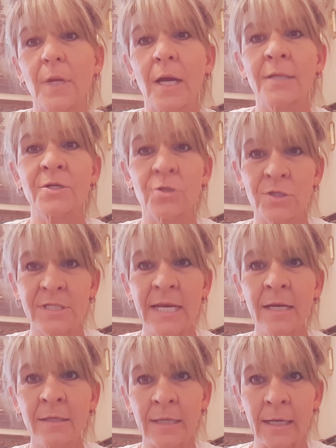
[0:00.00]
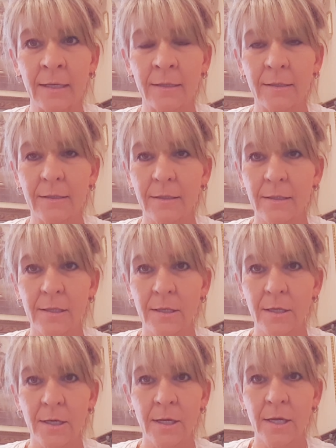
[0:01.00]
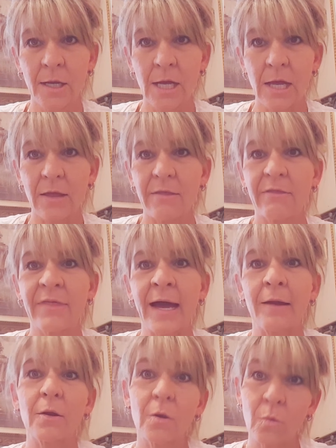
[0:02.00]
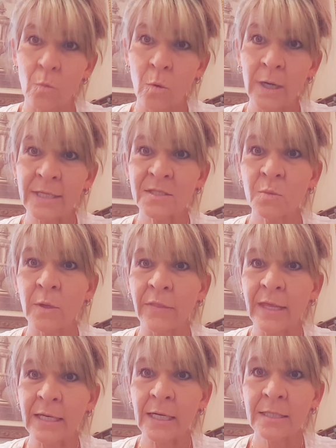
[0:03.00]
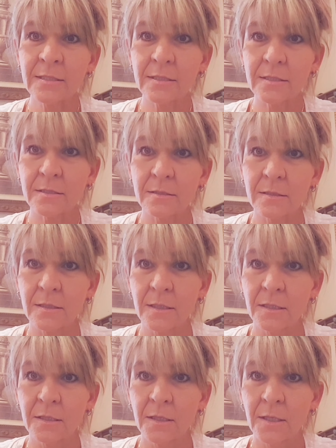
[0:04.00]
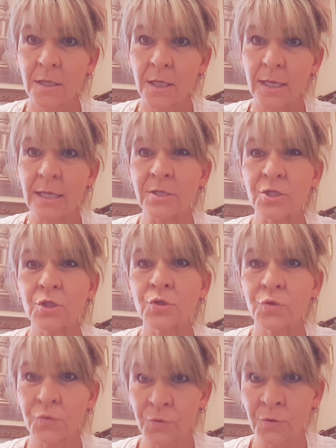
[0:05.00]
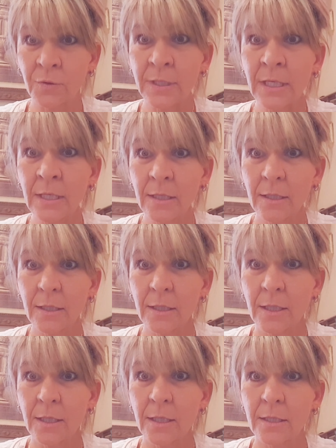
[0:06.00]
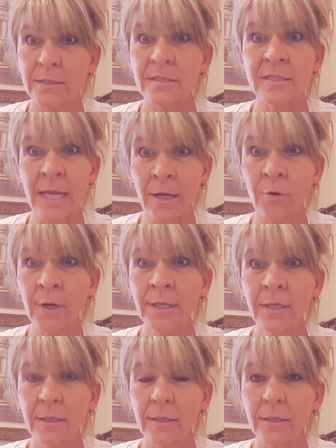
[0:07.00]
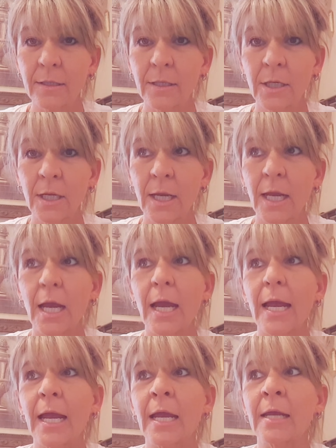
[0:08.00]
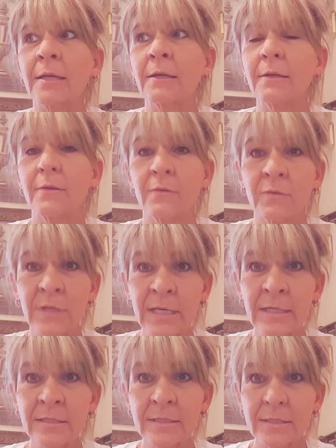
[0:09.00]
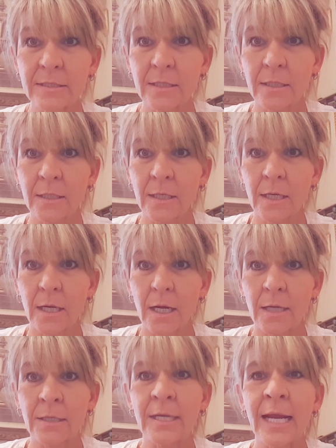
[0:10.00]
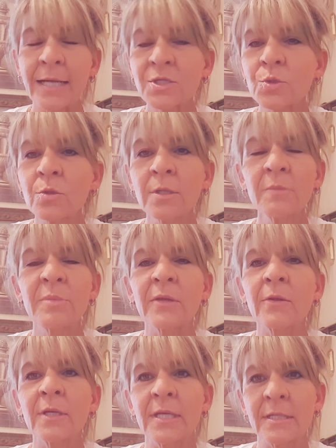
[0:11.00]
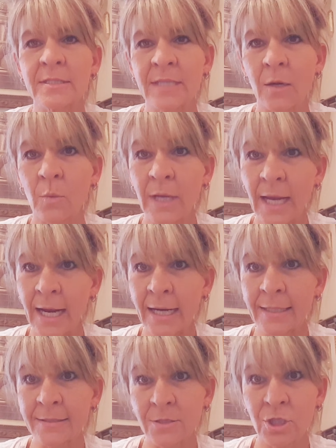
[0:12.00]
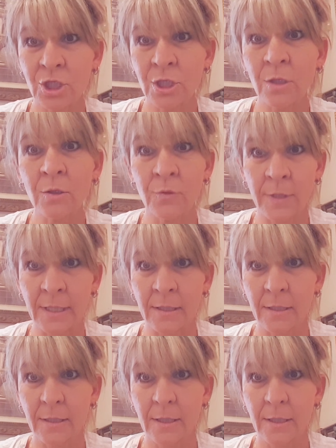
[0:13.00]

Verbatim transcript: understanding that what is within us is truly sacred and these natural abilities that we had as children